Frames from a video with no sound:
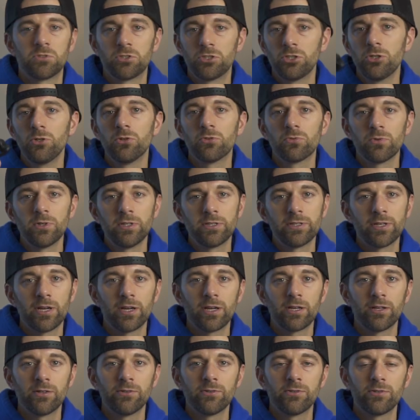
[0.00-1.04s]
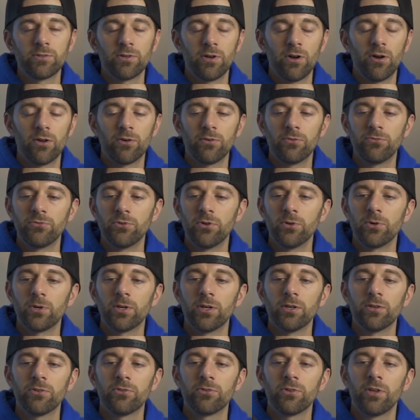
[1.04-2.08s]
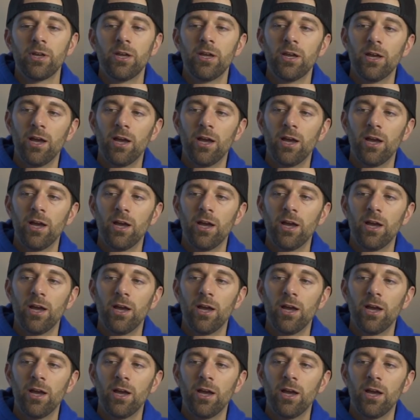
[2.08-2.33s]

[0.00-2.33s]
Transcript: 2-3 seconds to autofocus.